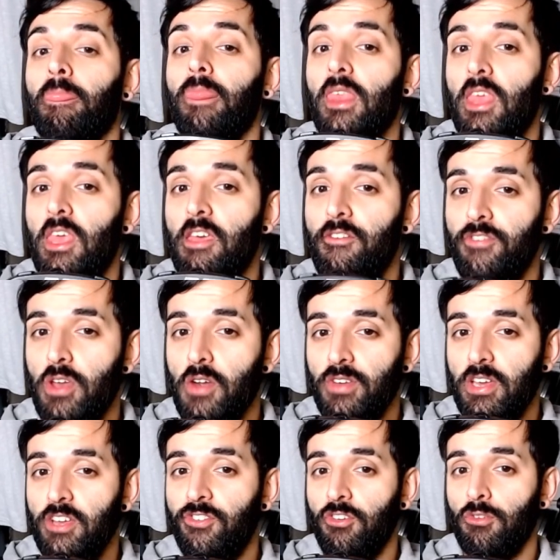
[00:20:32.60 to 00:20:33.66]
If you have
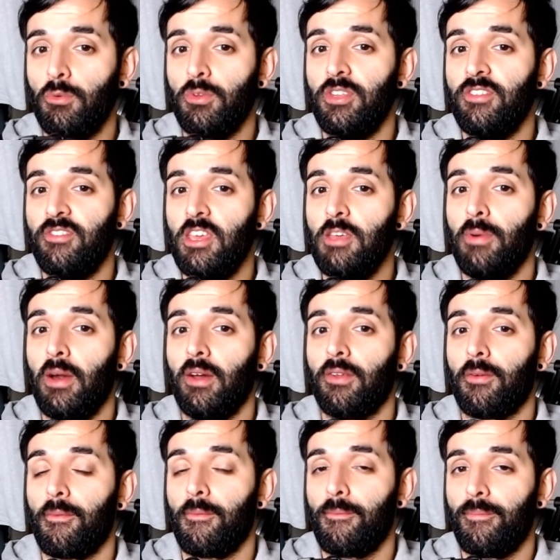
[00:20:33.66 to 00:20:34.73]
issues with this D-pad,
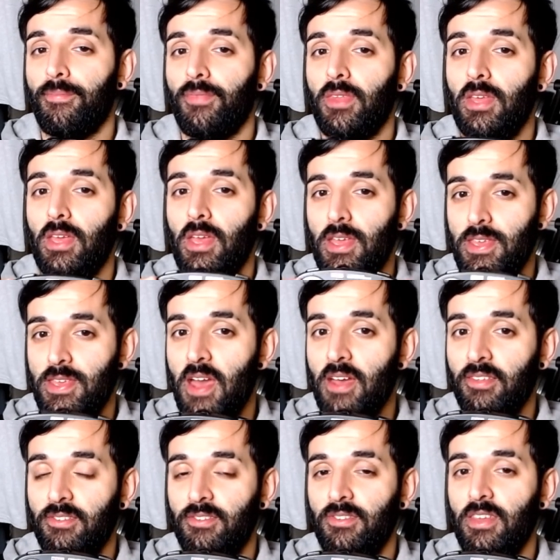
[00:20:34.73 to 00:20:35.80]

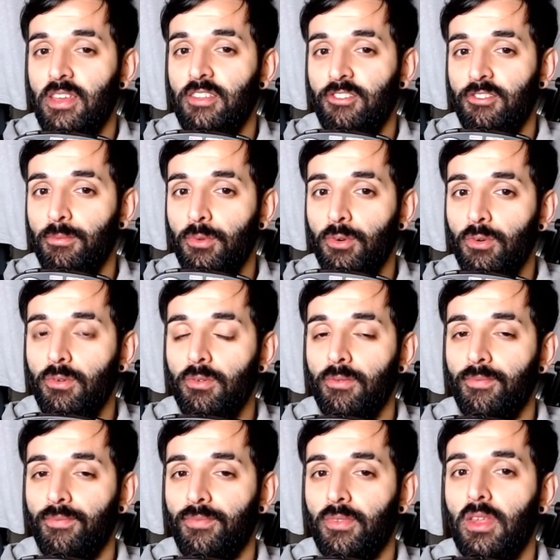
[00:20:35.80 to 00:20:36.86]
yes, it's small.
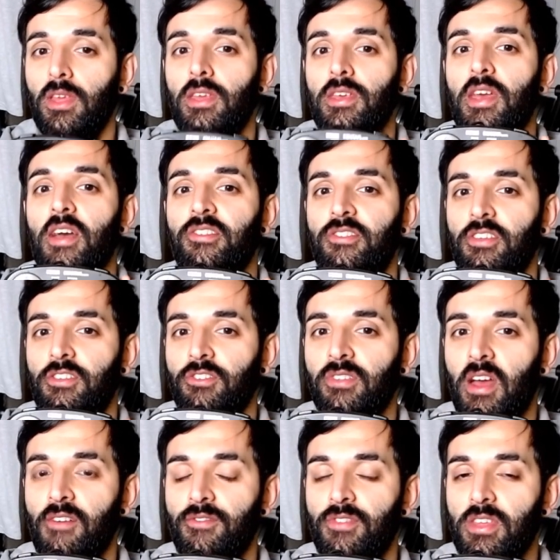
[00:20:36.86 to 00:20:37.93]
Yes, it doesn't
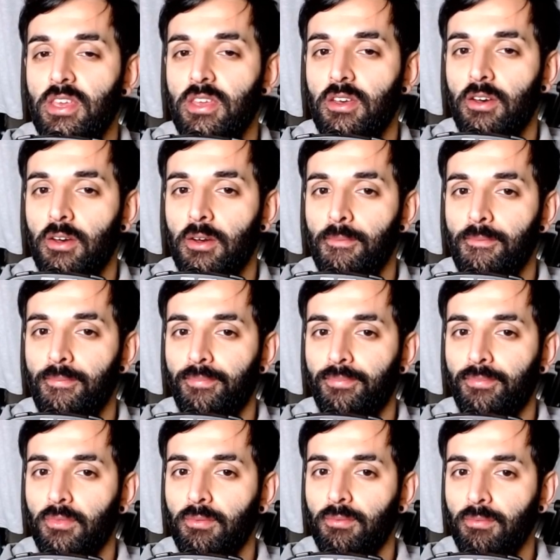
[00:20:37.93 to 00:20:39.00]
have the
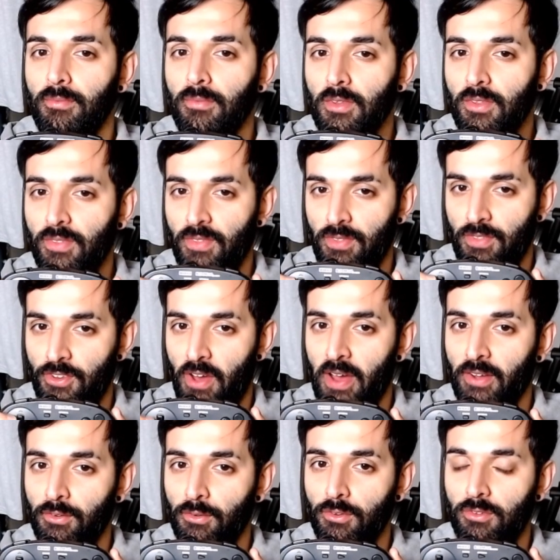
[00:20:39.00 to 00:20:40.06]

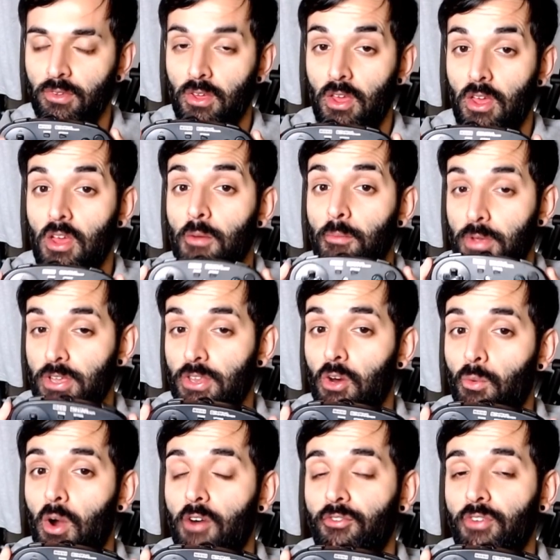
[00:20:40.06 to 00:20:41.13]
diagonals. But you know
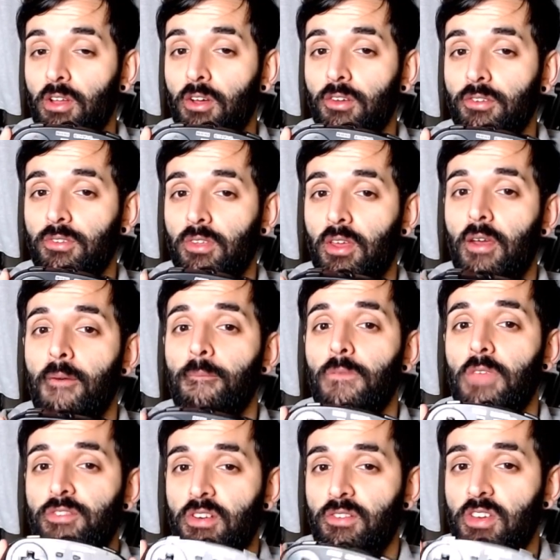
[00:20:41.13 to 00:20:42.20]
what I've realised?
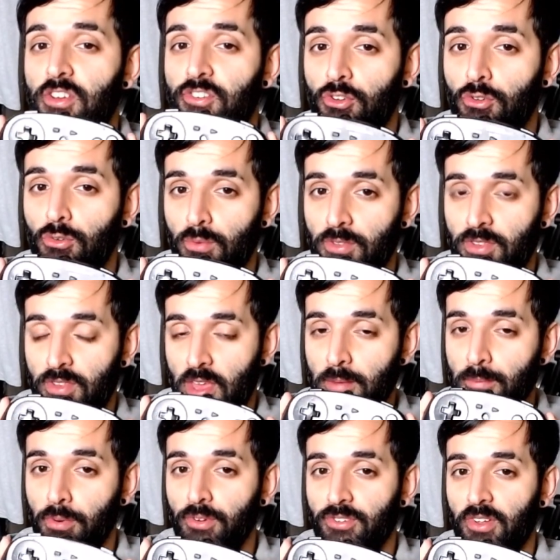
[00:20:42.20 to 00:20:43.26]
If you have issues with
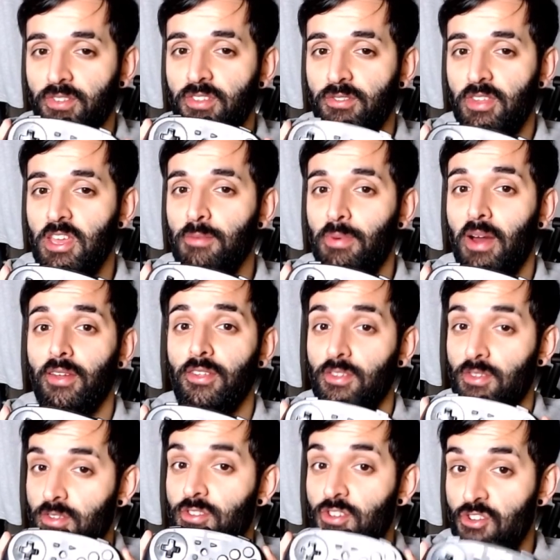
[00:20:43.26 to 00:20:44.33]
inputs on this D-pad,
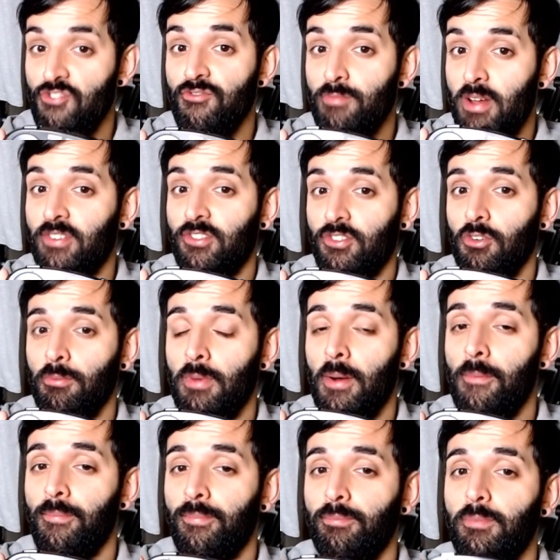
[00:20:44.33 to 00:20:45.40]
you've messed up, man.